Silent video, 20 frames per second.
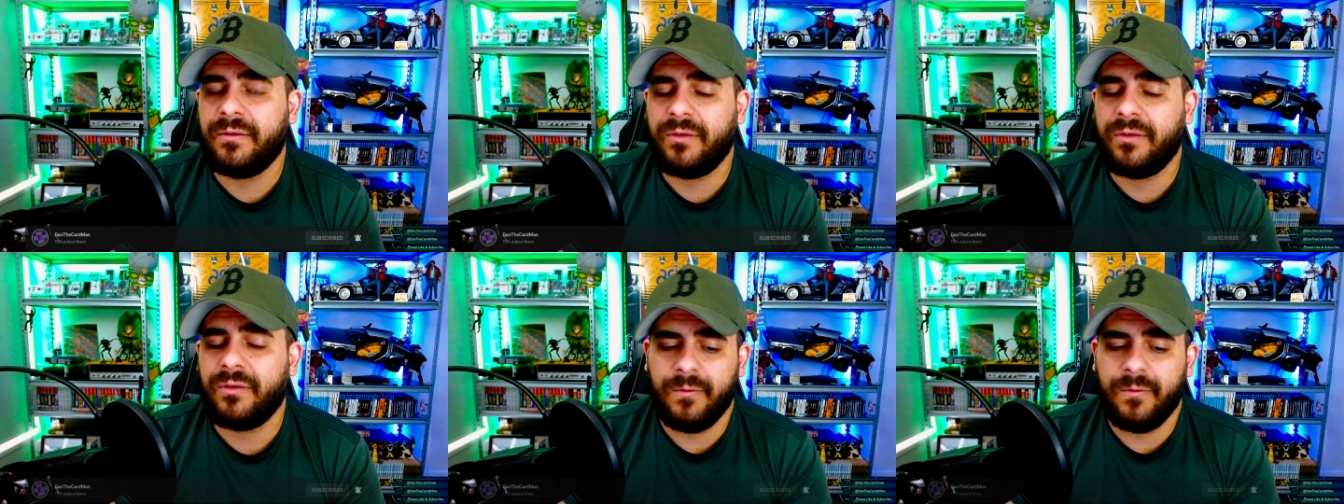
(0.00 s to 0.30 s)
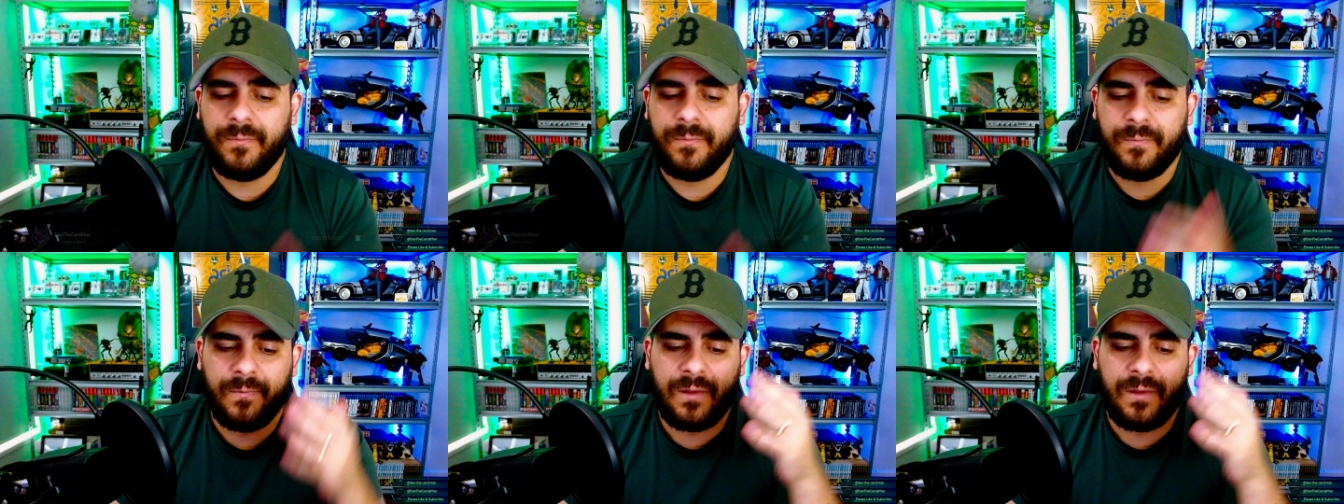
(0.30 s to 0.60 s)

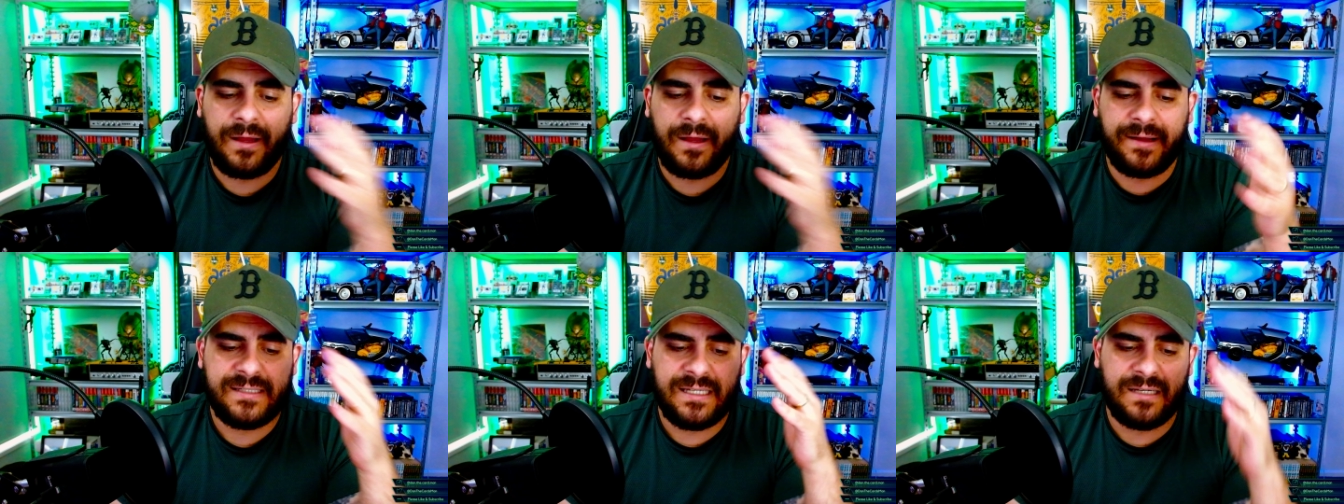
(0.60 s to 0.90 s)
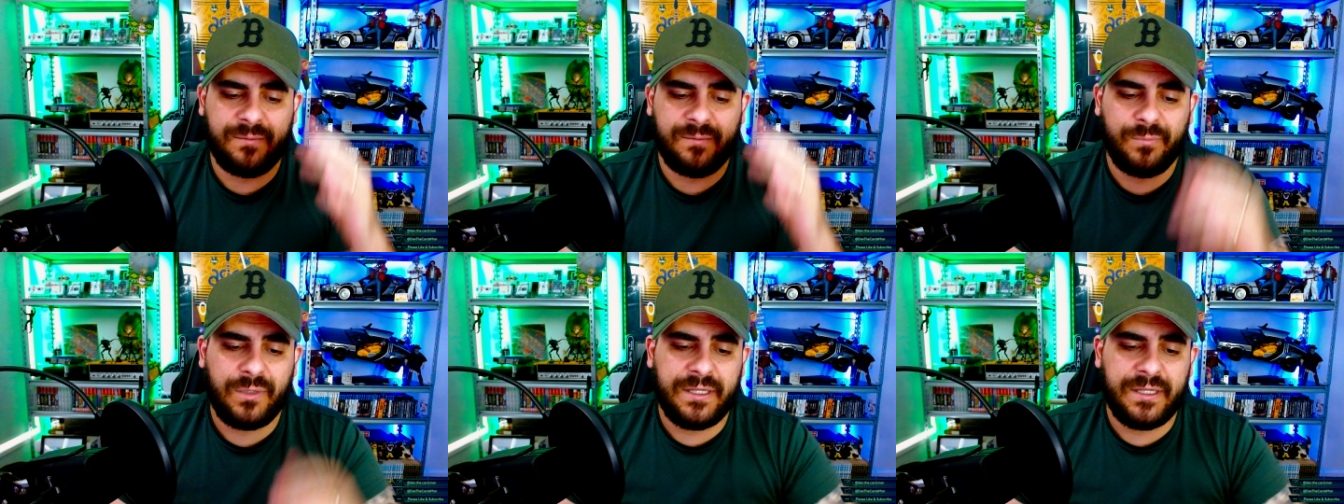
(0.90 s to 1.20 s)
So, like I
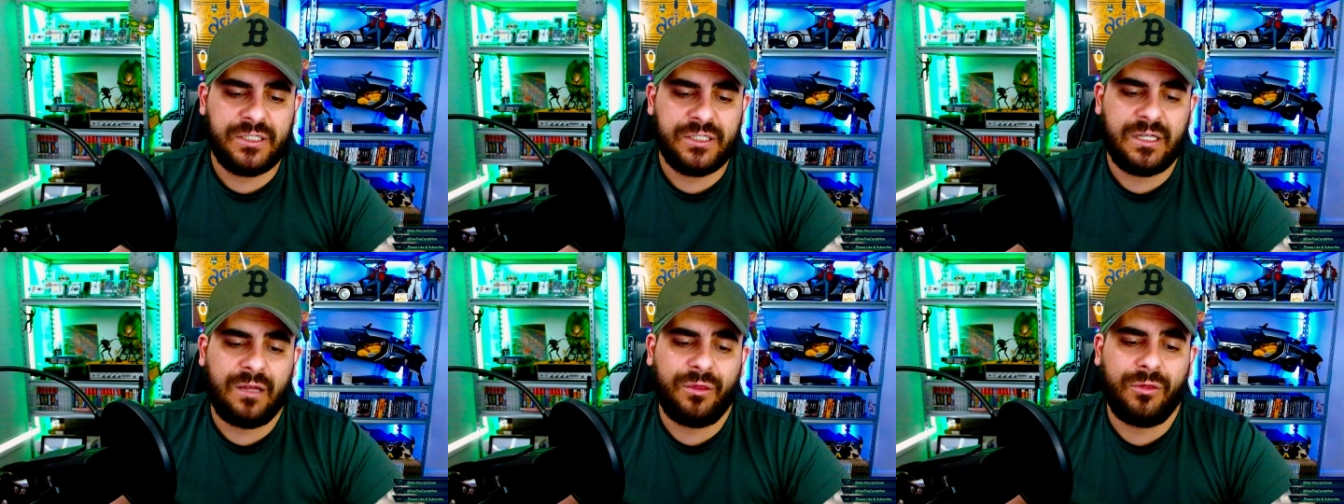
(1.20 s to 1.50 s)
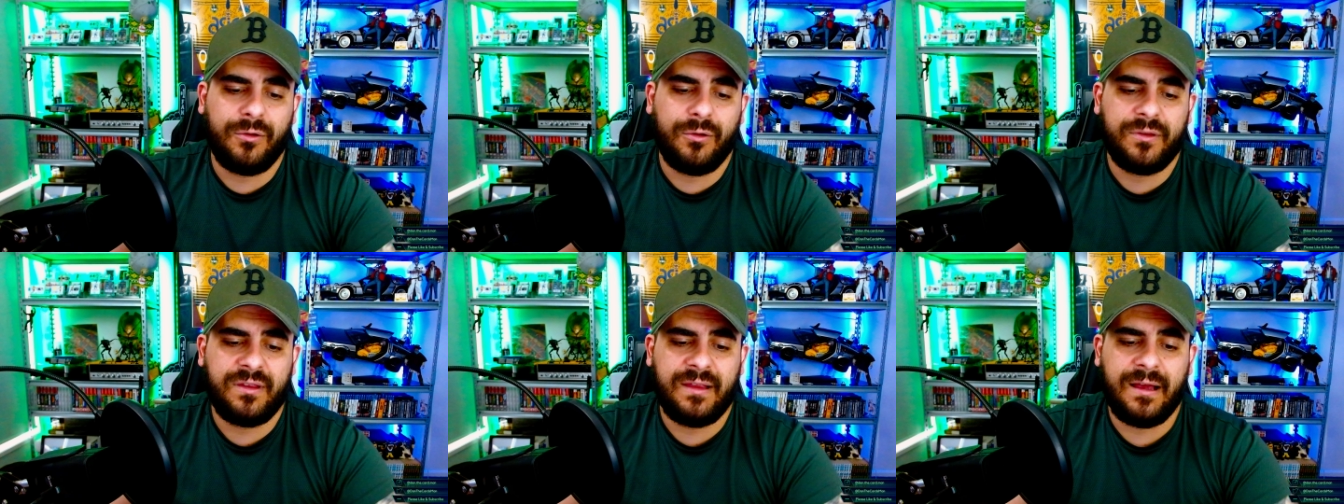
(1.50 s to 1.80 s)
said, please share your
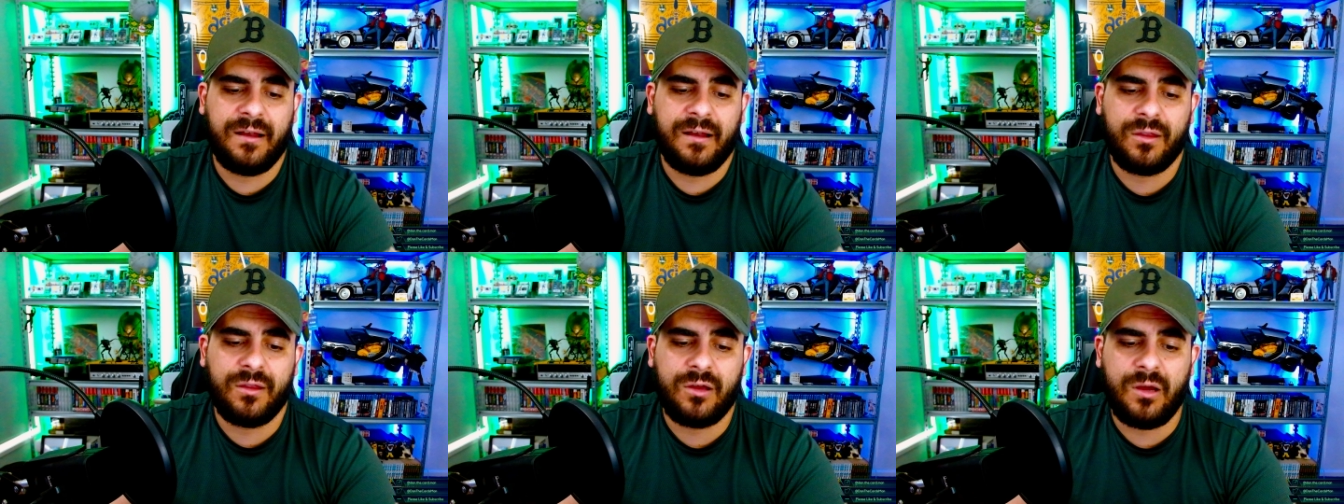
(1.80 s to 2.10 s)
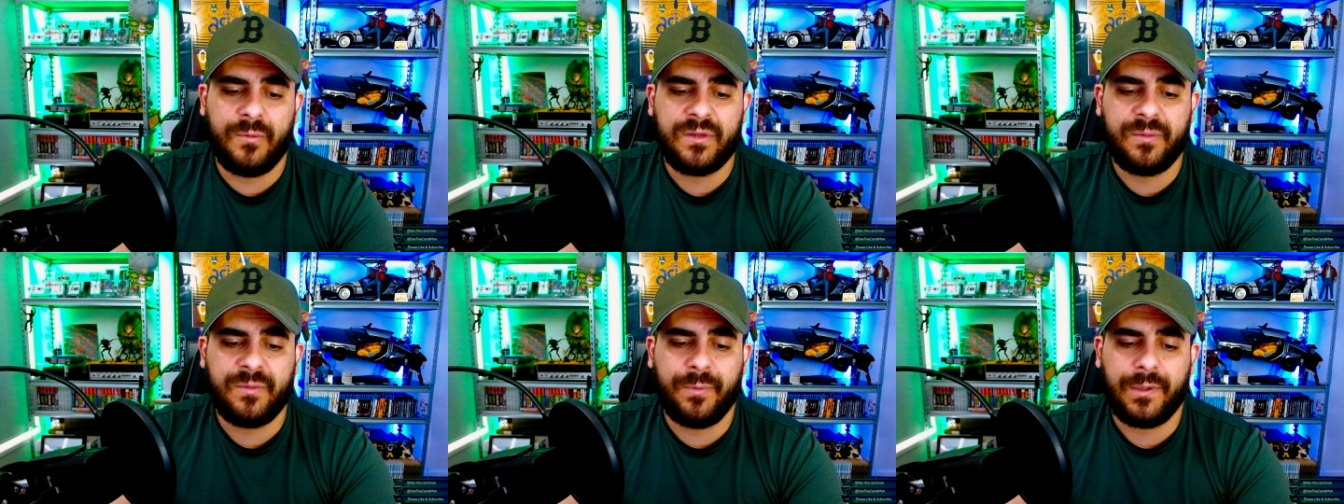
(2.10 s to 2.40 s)
thoughts down in the
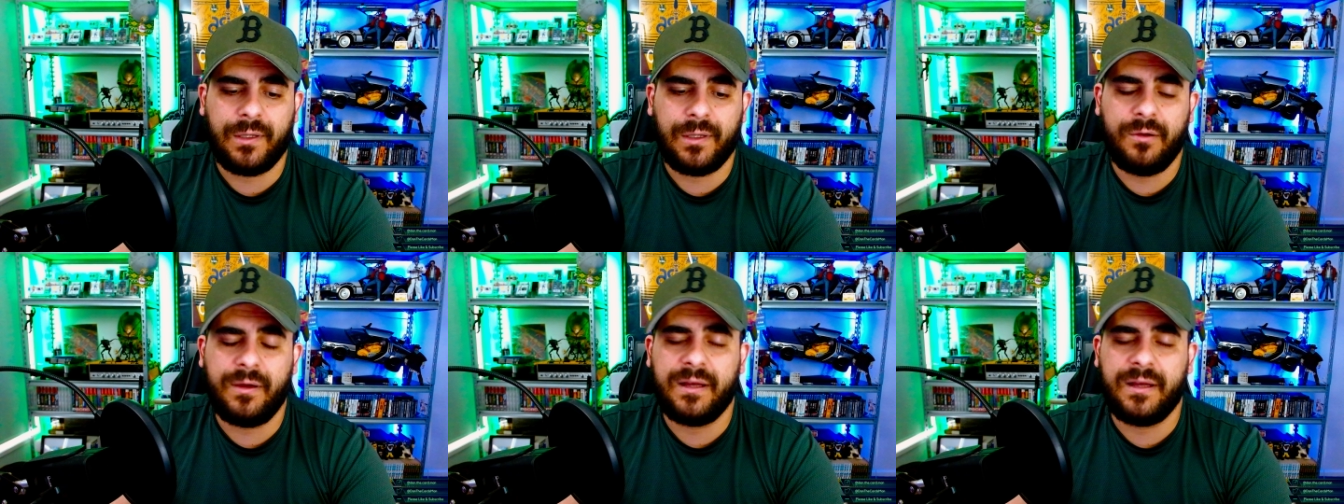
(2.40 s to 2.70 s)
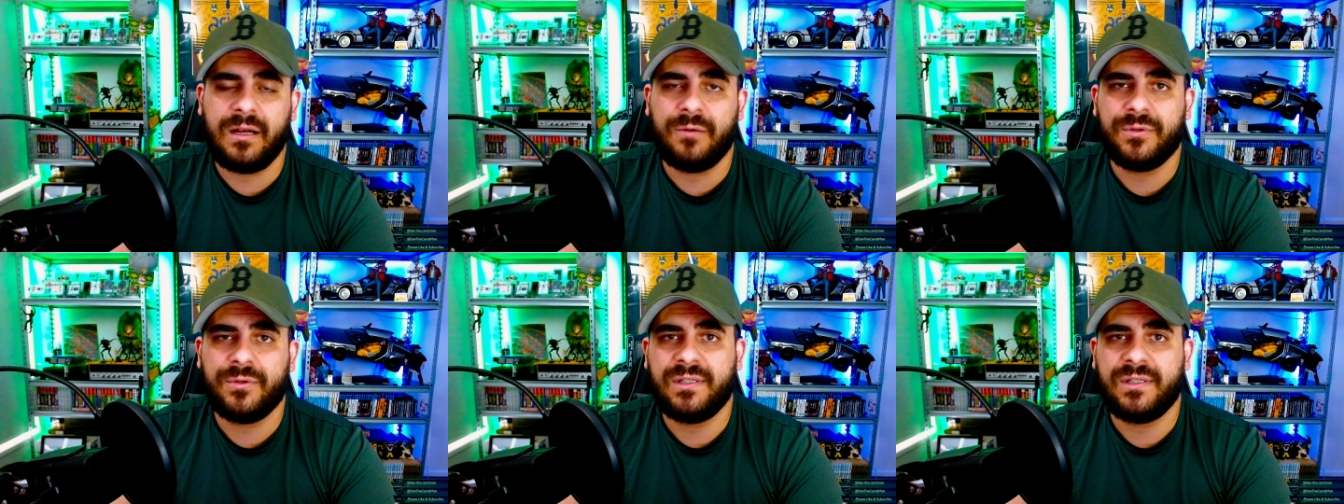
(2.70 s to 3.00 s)
comments below,
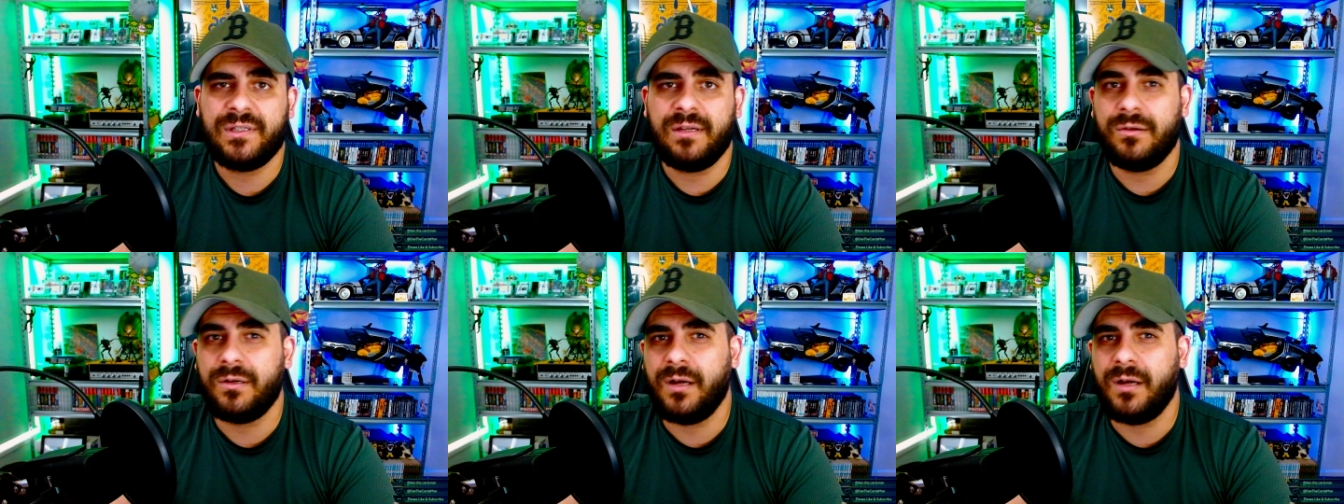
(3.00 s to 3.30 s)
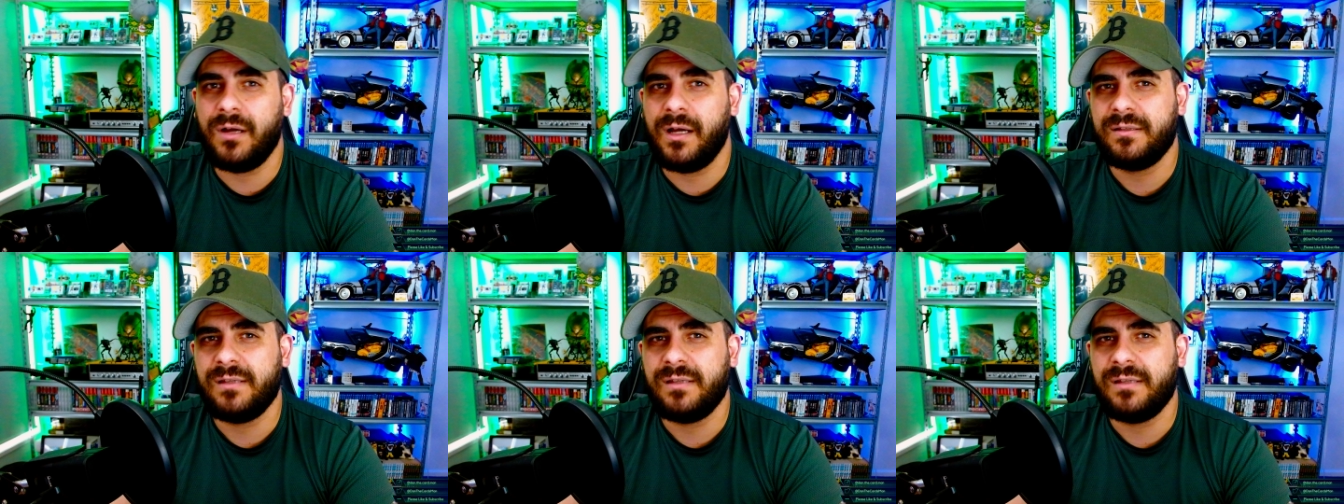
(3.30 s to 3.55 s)
and I will see you guys